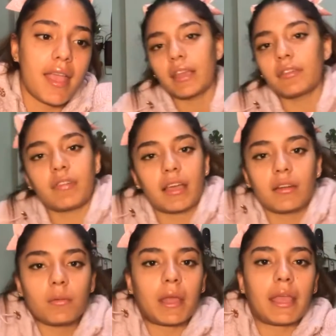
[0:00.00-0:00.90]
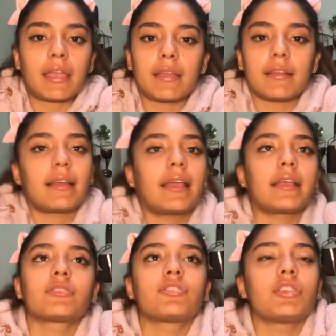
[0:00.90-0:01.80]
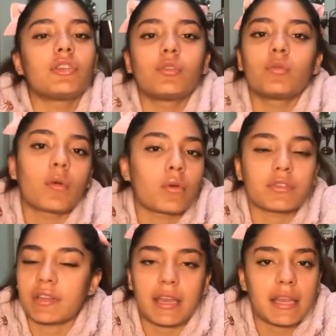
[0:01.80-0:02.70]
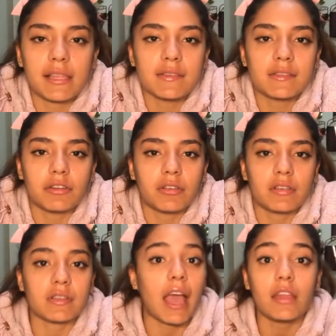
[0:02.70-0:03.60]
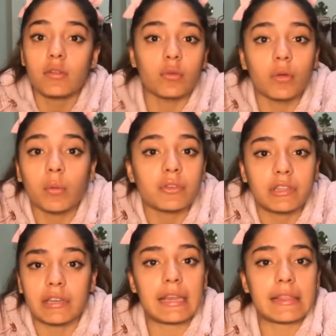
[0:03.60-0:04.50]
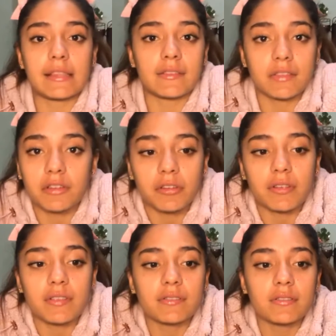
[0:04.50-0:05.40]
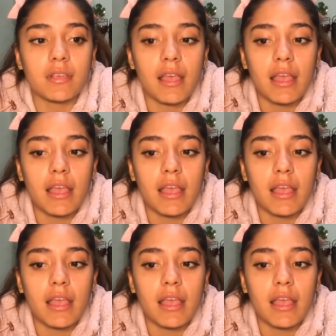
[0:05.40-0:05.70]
And right away, like, she knew it wasn't anything serious. I knew it wasn't anything serious.